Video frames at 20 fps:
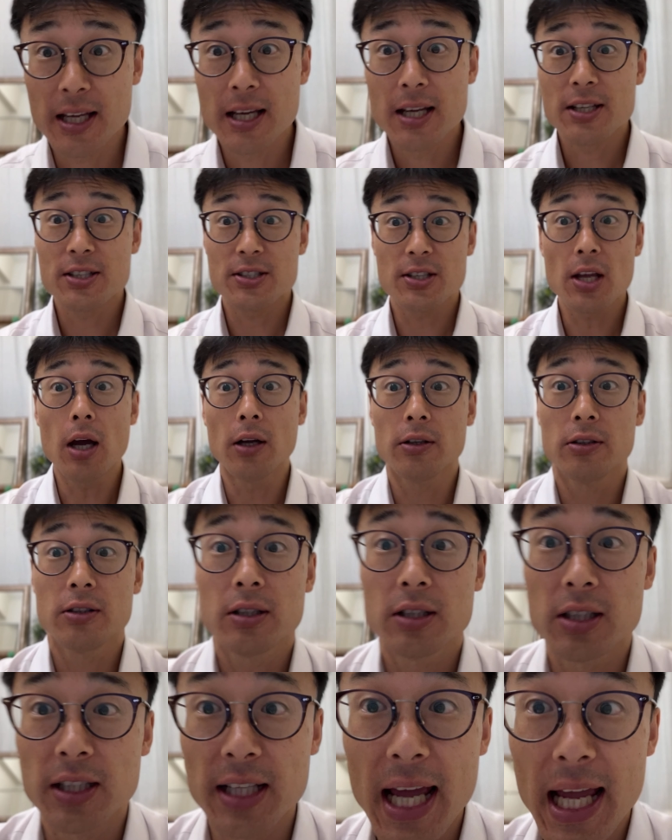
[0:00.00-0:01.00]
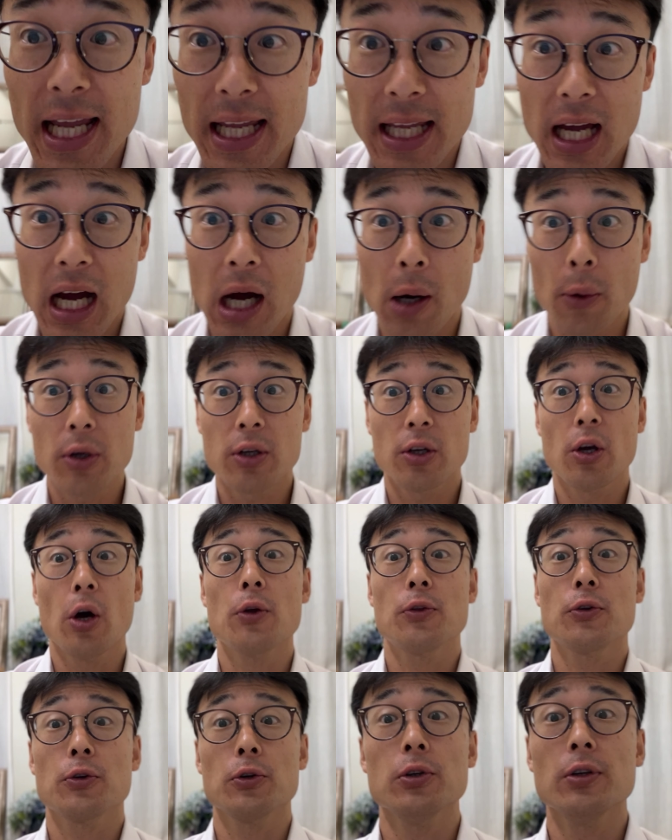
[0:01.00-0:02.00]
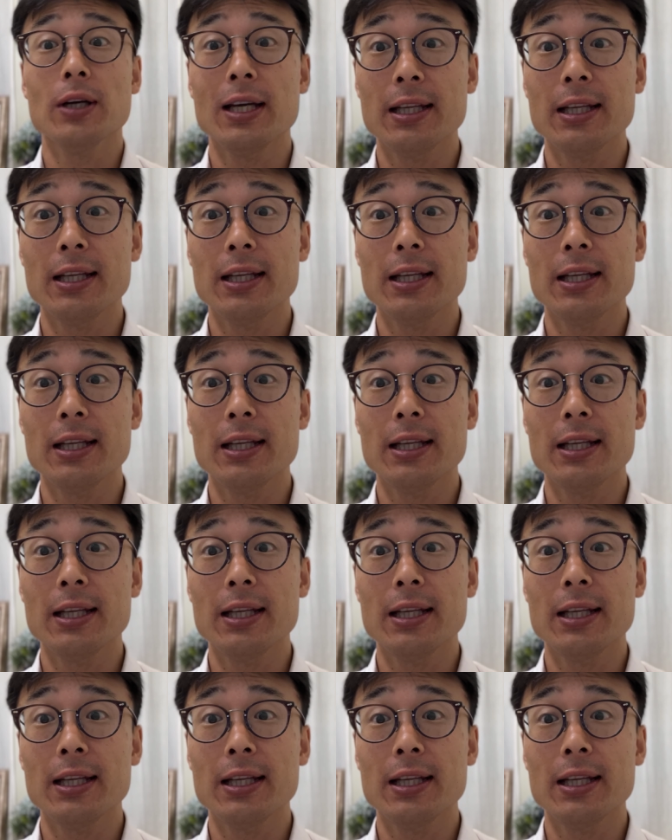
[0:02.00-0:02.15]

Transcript: So today I want to go through